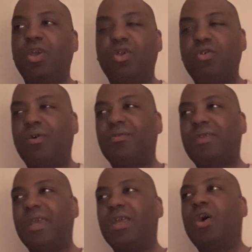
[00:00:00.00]
You know what I'm
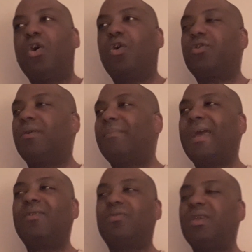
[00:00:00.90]
saying? Or you
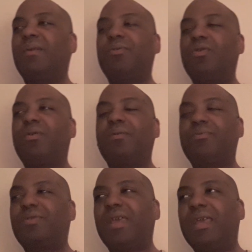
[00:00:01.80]
might see him, you know what
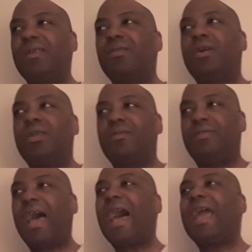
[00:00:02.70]
I'm saying,
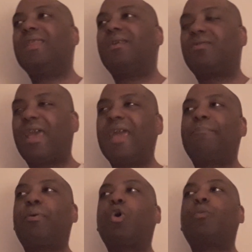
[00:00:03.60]
dyeing his
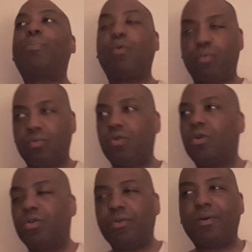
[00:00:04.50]
hair purple.
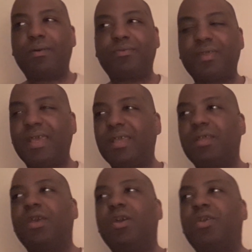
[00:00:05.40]
You know what I'm saying?